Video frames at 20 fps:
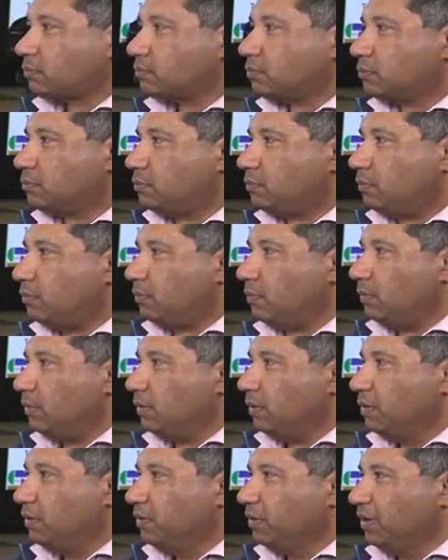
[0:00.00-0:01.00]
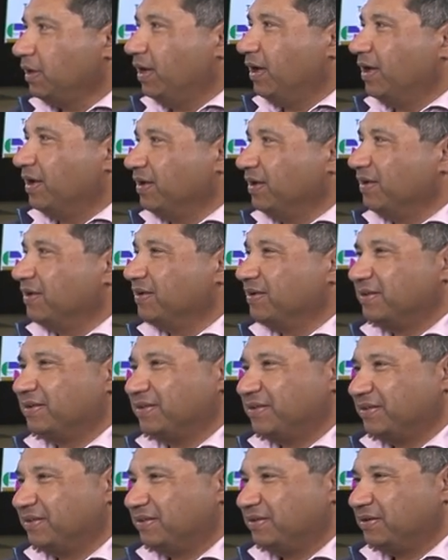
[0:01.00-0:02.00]

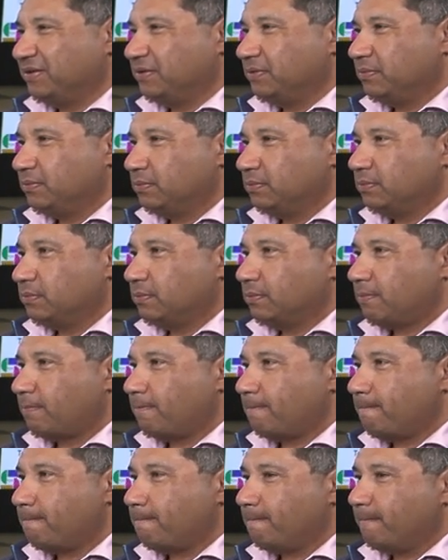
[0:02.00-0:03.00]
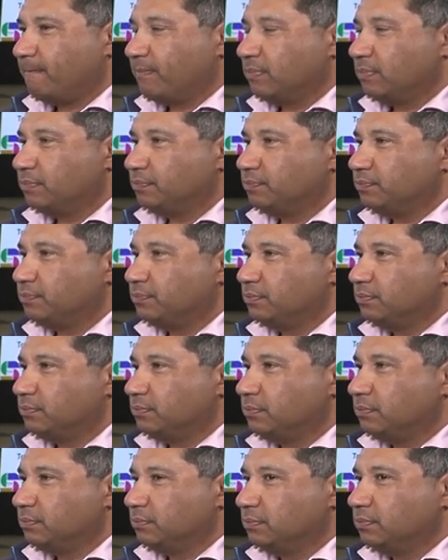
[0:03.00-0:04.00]

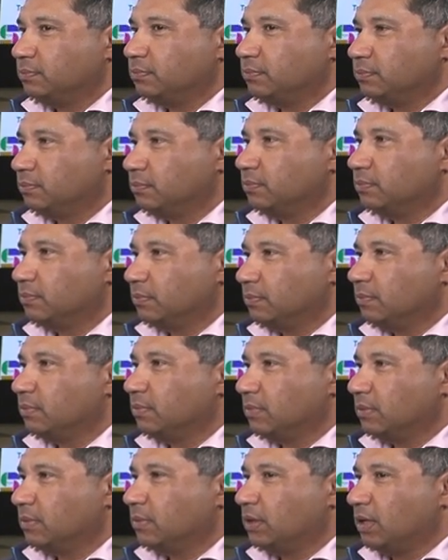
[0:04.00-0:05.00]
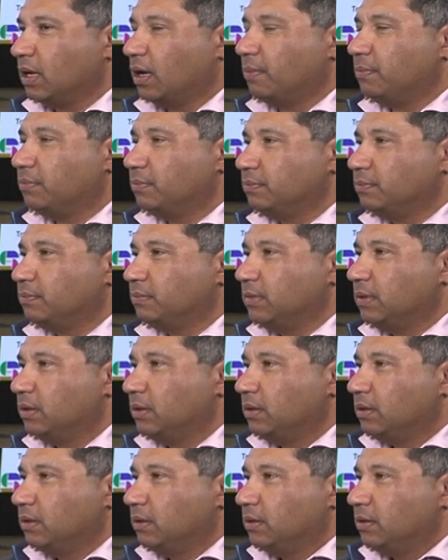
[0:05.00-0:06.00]

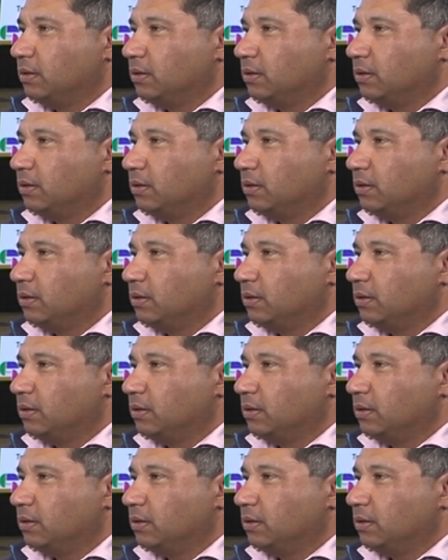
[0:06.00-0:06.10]
(not speaking)